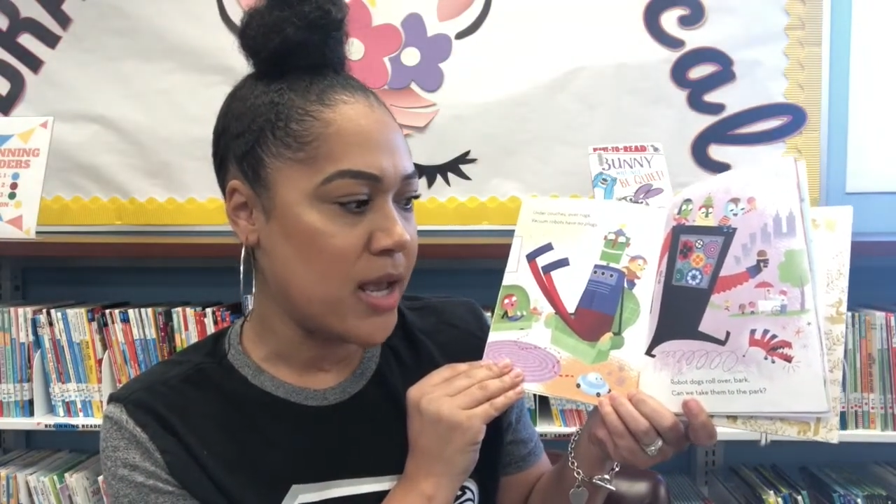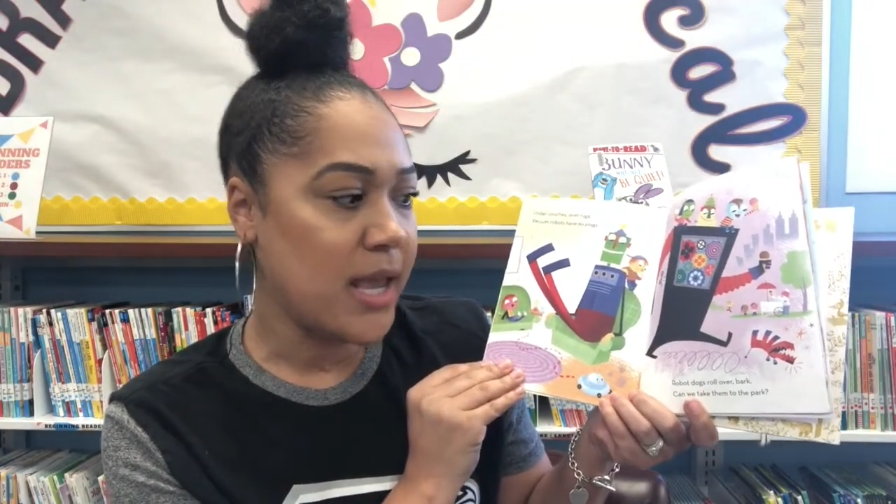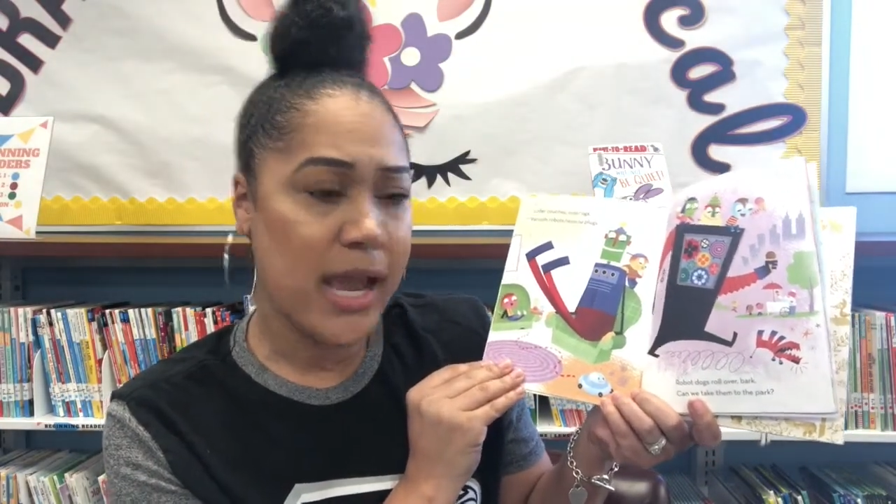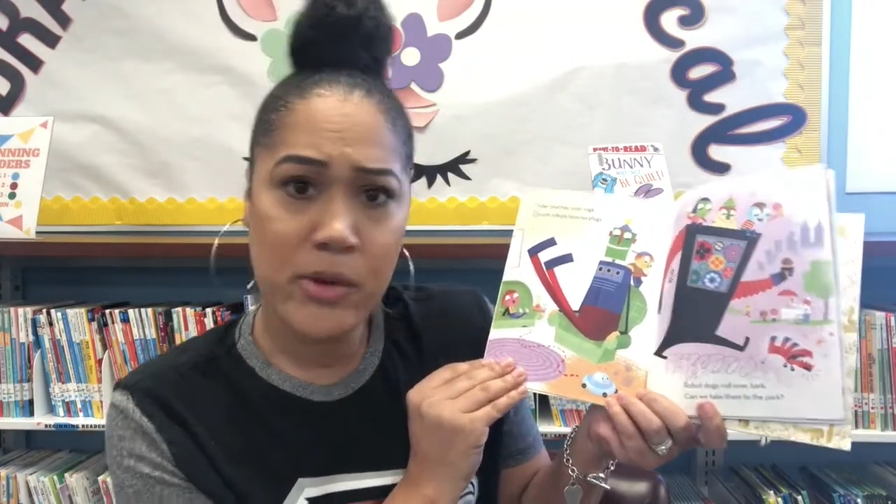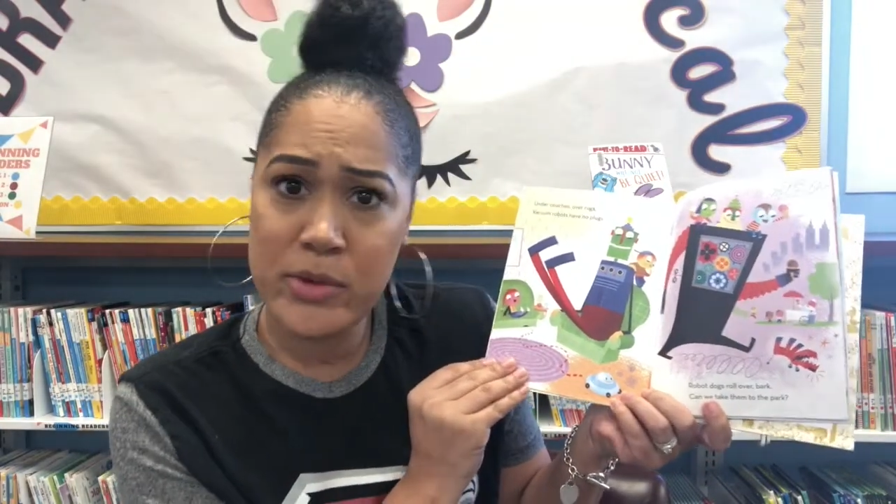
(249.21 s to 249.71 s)

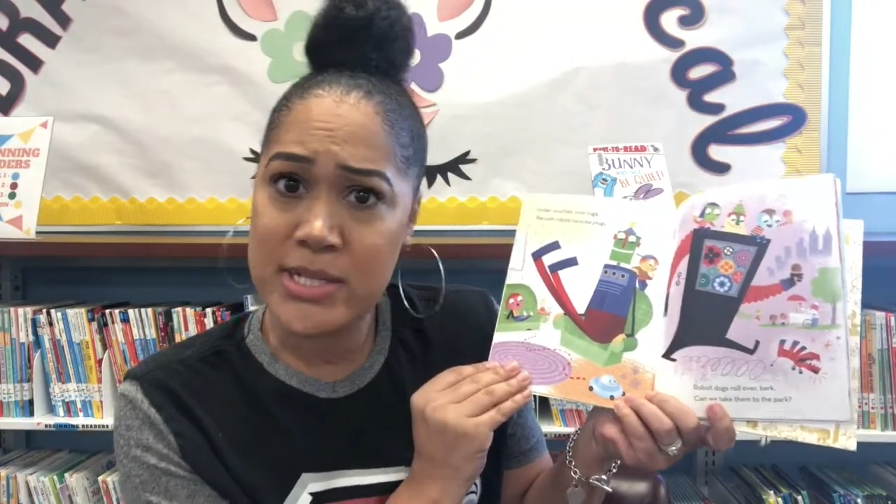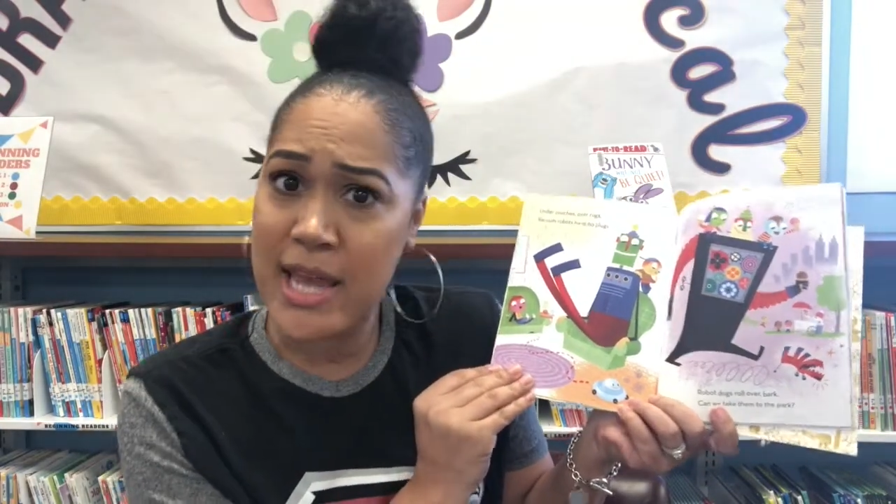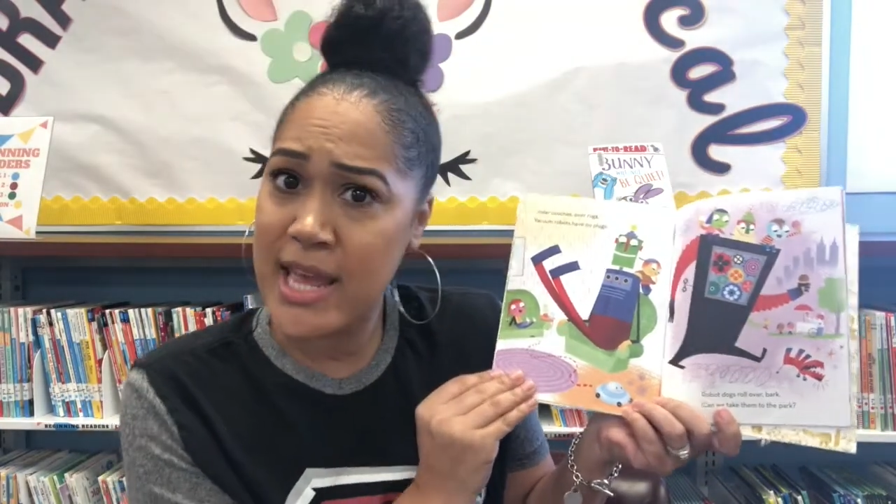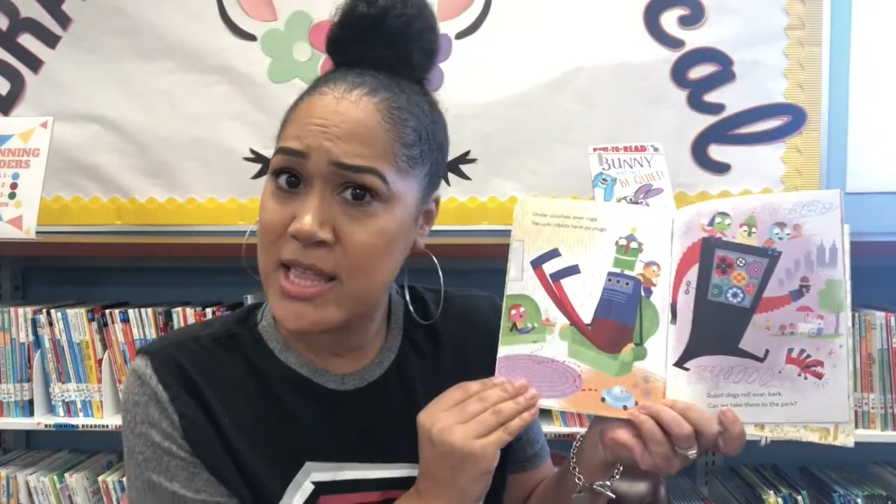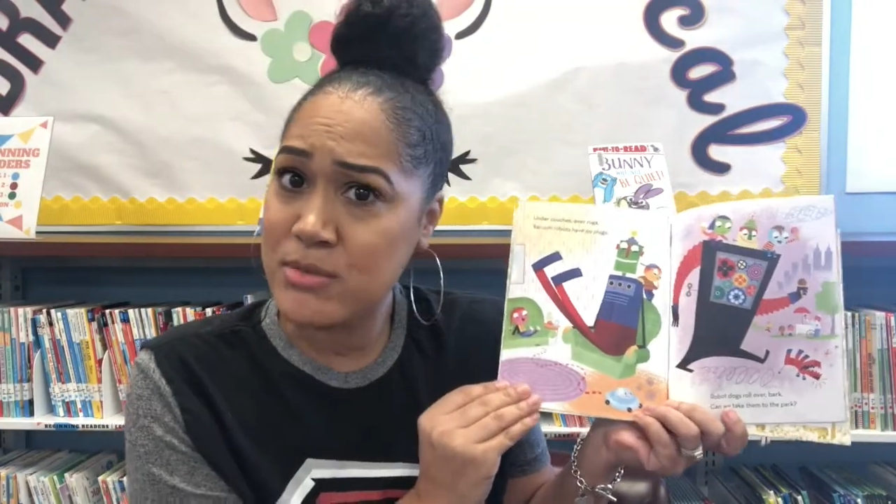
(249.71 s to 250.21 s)
Can we
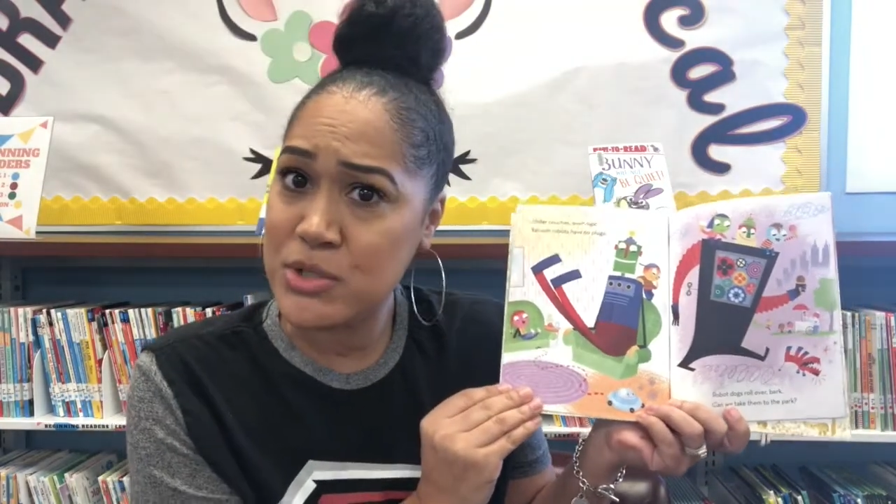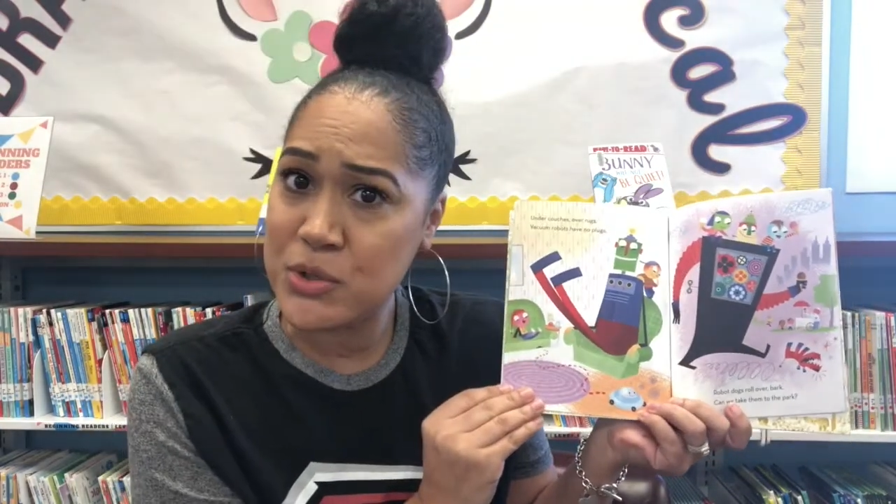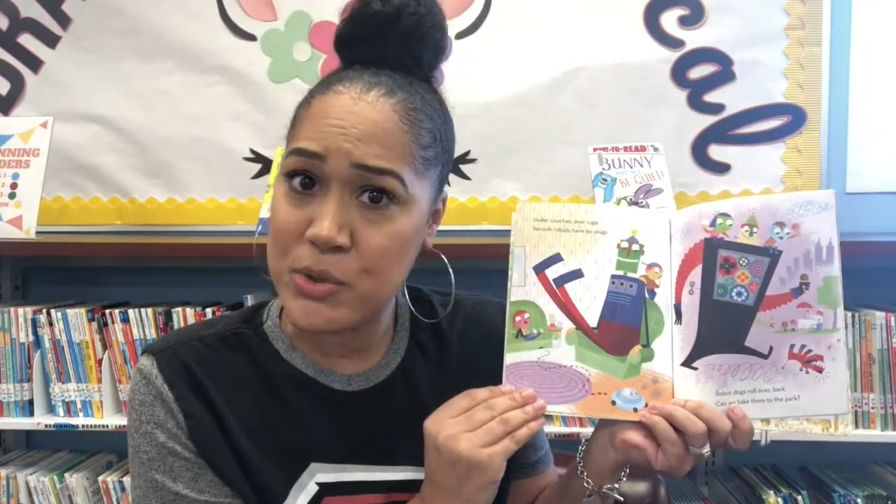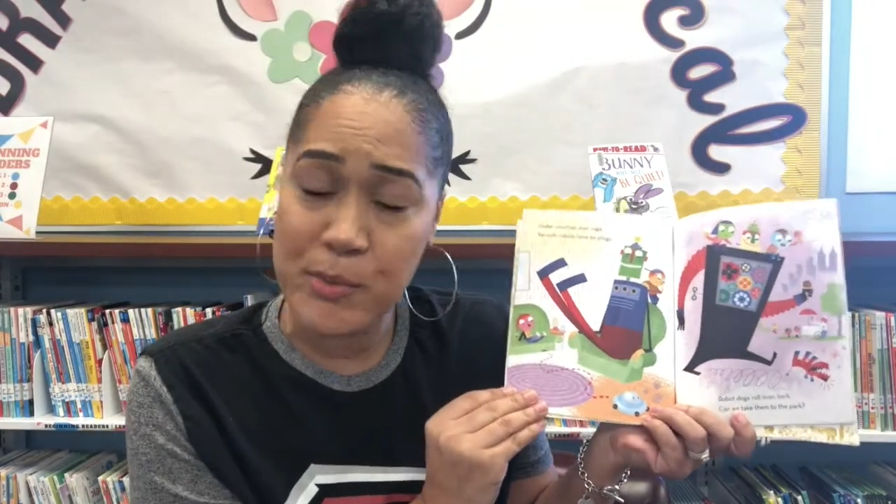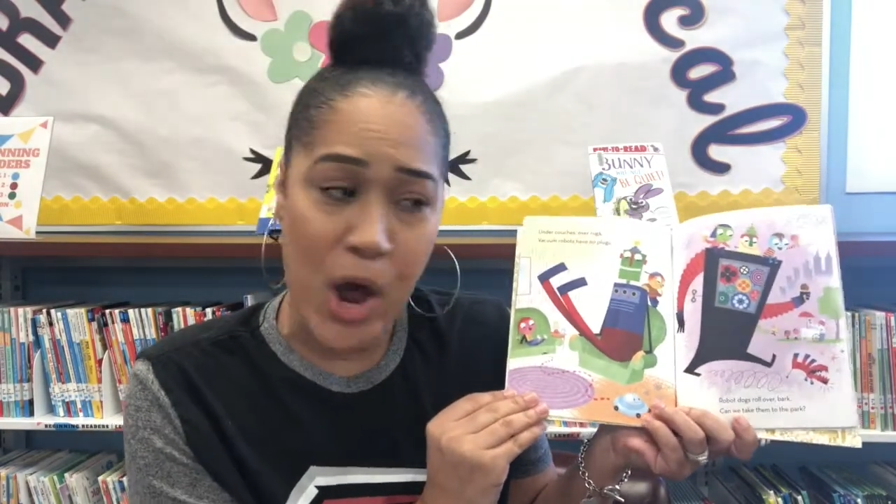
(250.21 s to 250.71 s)
take them
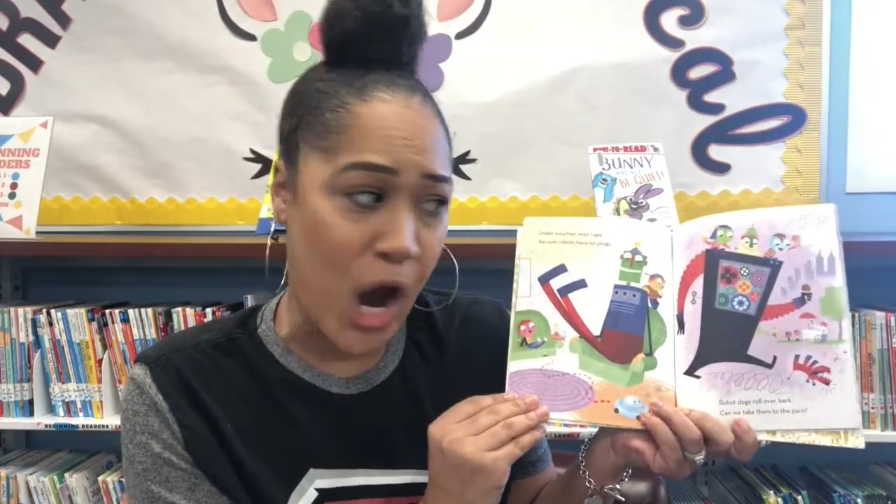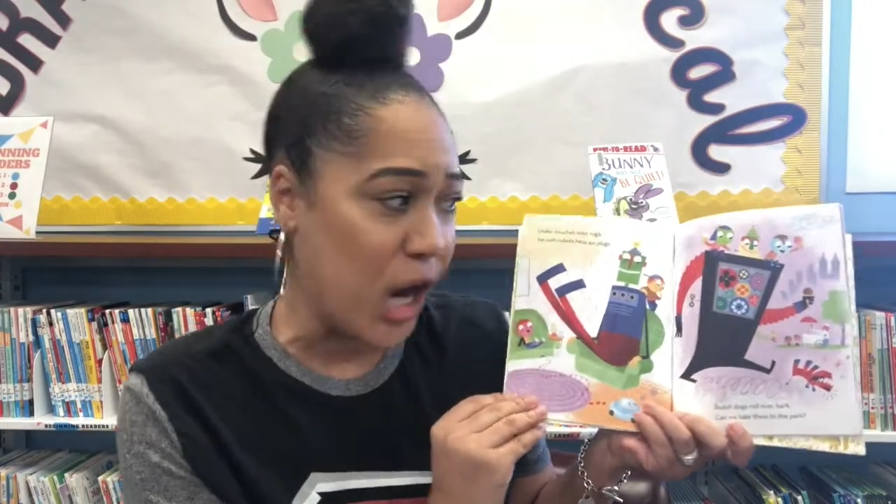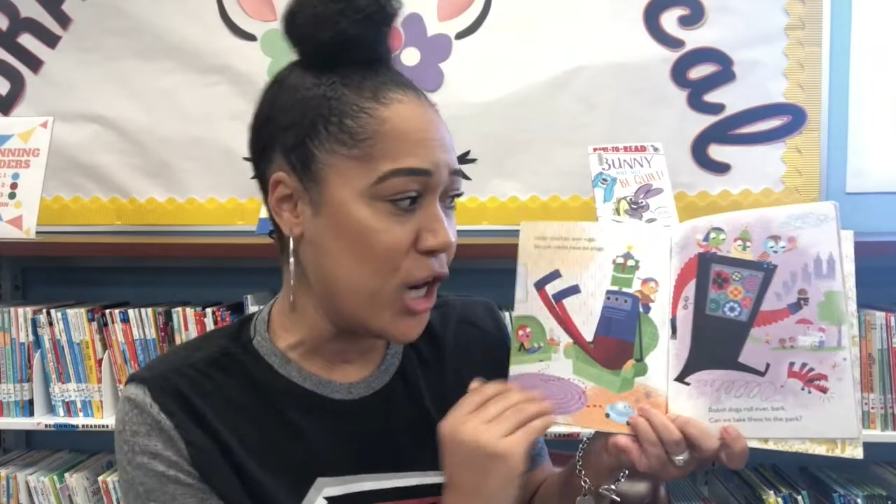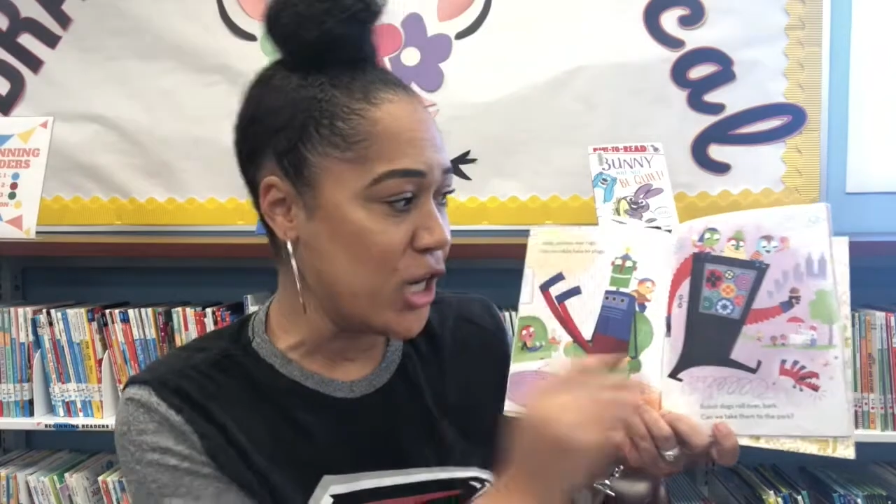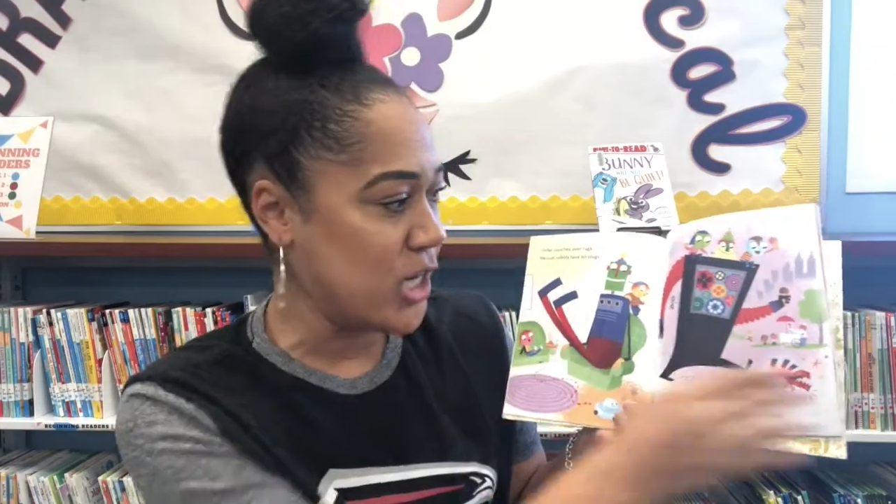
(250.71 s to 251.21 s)
to the
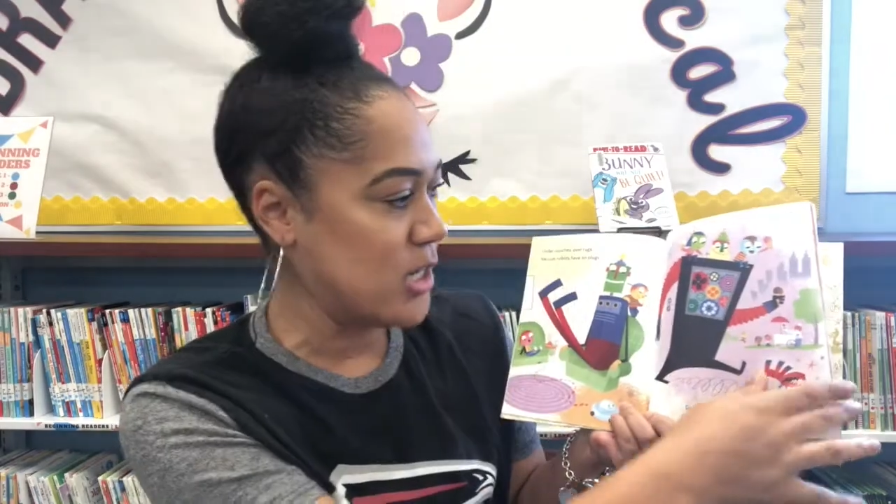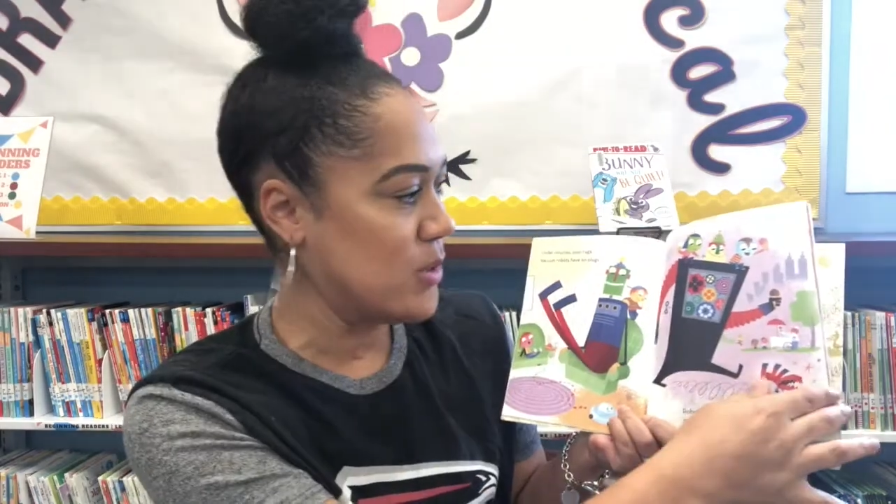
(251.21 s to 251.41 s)
park?